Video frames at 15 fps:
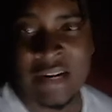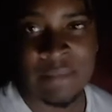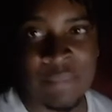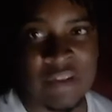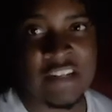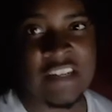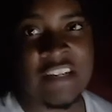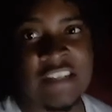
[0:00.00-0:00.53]
I'm
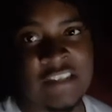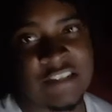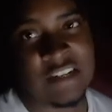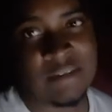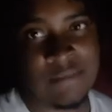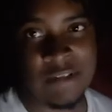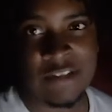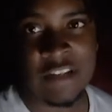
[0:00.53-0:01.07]
probably going to set
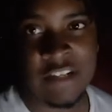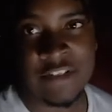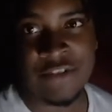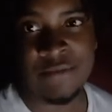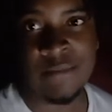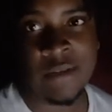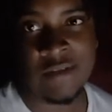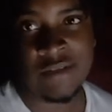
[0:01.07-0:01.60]
up a schedule
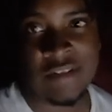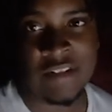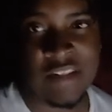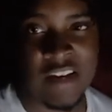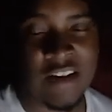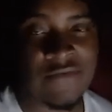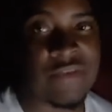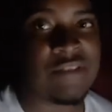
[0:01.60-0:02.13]
posting
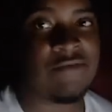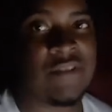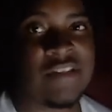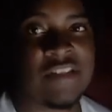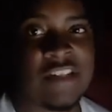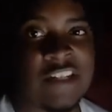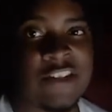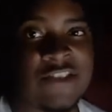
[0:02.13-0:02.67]
every
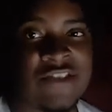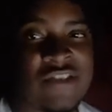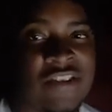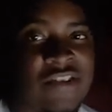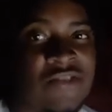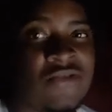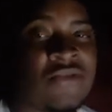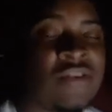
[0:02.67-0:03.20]
Wednesday or
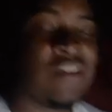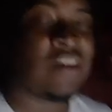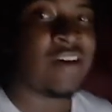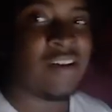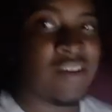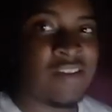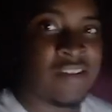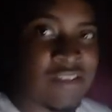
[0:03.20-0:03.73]
so.
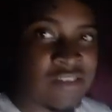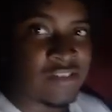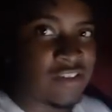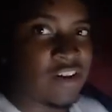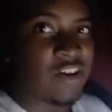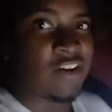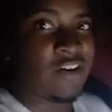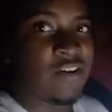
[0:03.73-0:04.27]

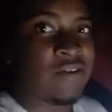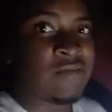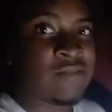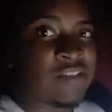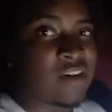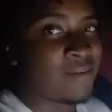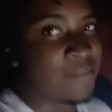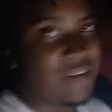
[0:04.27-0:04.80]
So
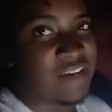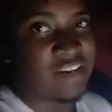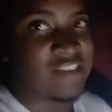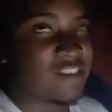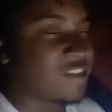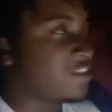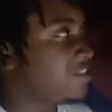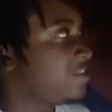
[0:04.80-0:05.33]
tell me
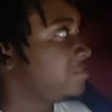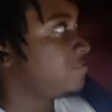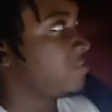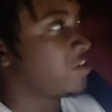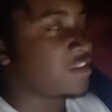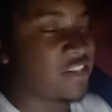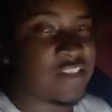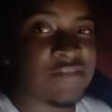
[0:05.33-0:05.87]
anything I did
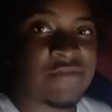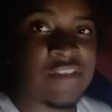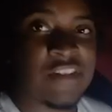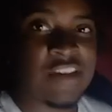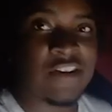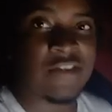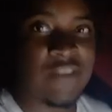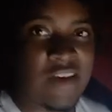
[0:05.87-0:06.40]
wrong in this
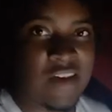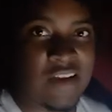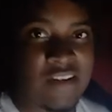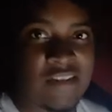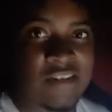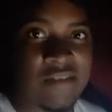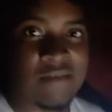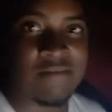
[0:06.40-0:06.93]
video, and
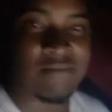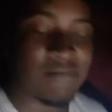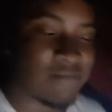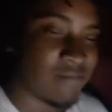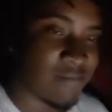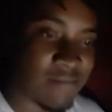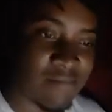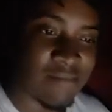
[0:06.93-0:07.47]

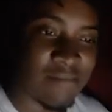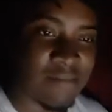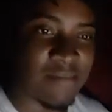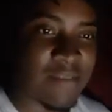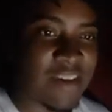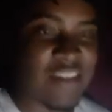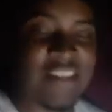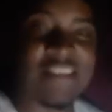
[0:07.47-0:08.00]

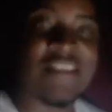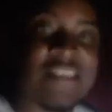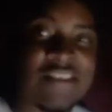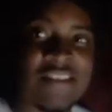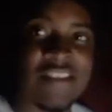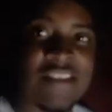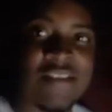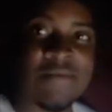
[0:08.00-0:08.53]
I guess that's
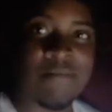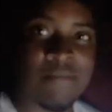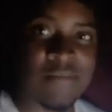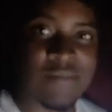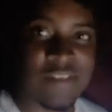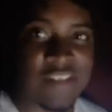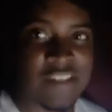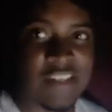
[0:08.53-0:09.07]
it.
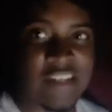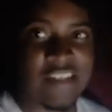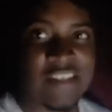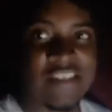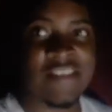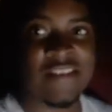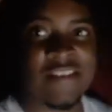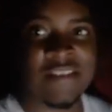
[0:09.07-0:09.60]
See you guys.